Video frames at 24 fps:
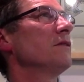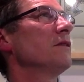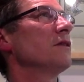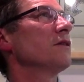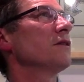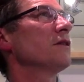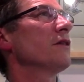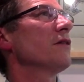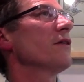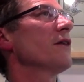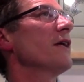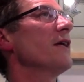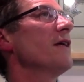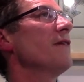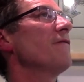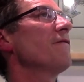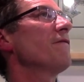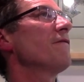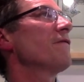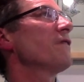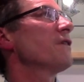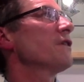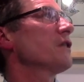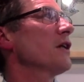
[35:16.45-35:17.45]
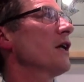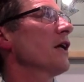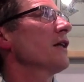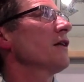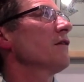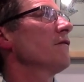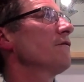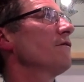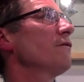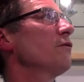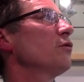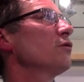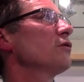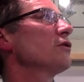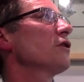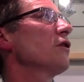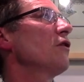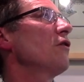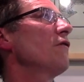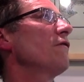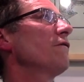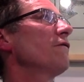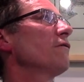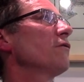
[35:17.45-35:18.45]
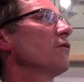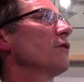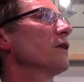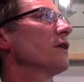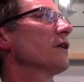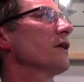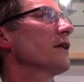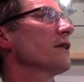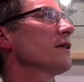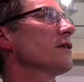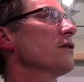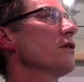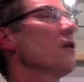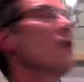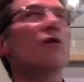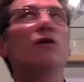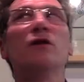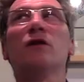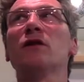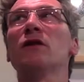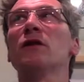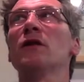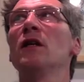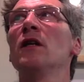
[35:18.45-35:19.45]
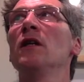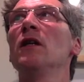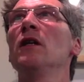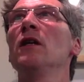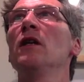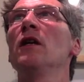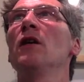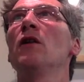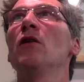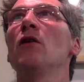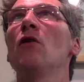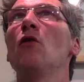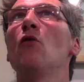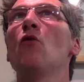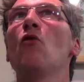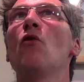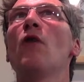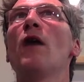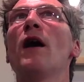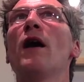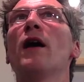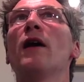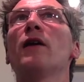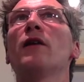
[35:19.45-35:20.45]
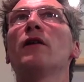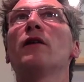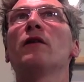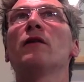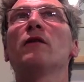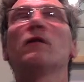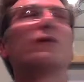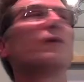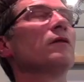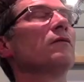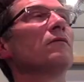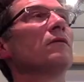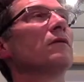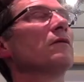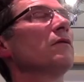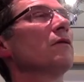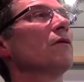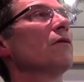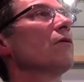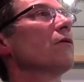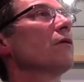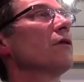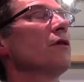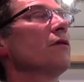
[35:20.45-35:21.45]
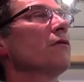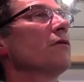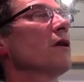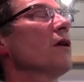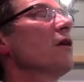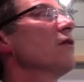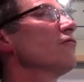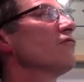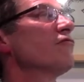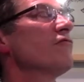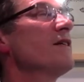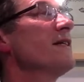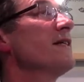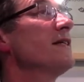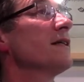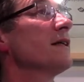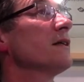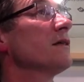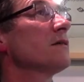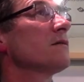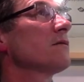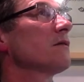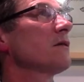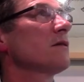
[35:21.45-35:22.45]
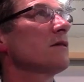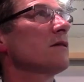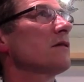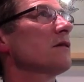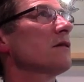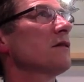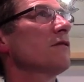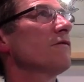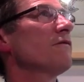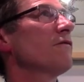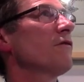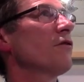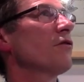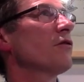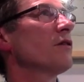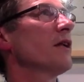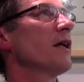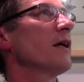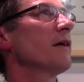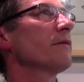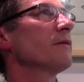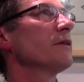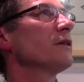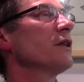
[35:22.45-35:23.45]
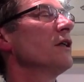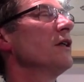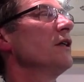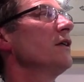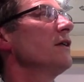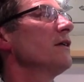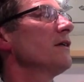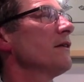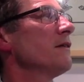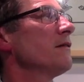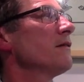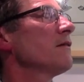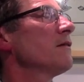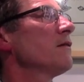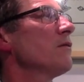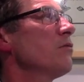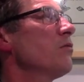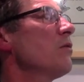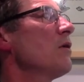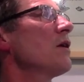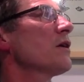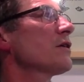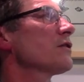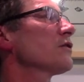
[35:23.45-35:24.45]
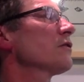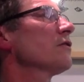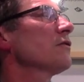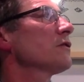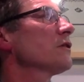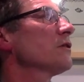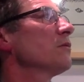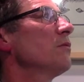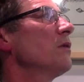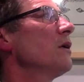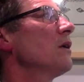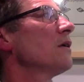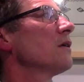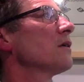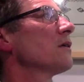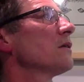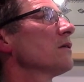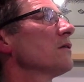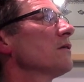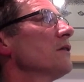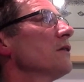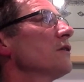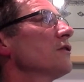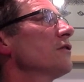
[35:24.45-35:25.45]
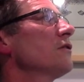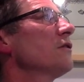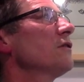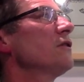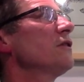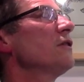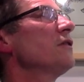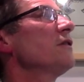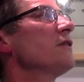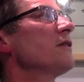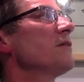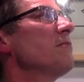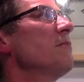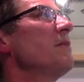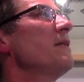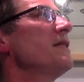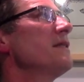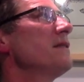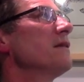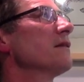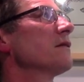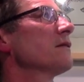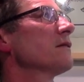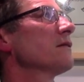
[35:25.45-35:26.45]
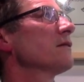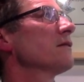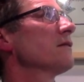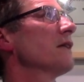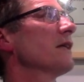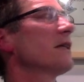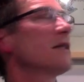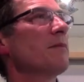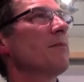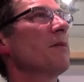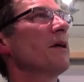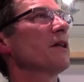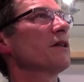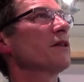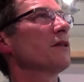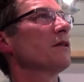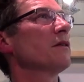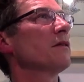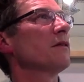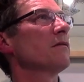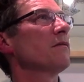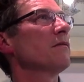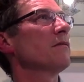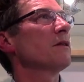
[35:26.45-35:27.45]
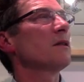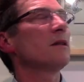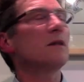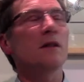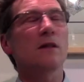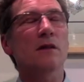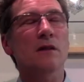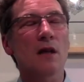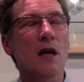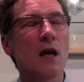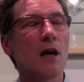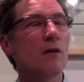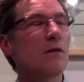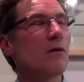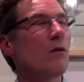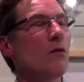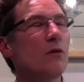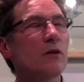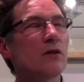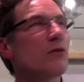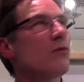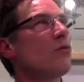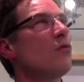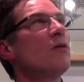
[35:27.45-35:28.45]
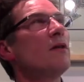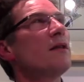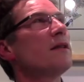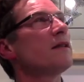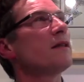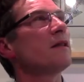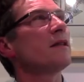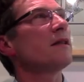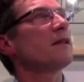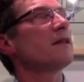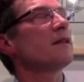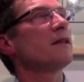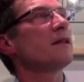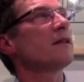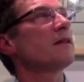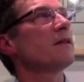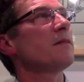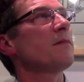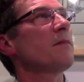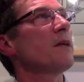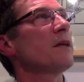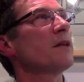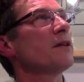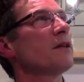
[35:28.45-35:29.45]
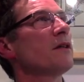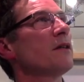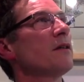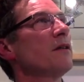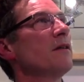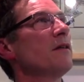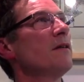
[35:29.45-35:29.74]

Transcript: So if the title falls off or it gets lost or you can't read it because it's in a foreign language, the work's got to work. It's got to do its business as a picture because it's all it is, it's a picture.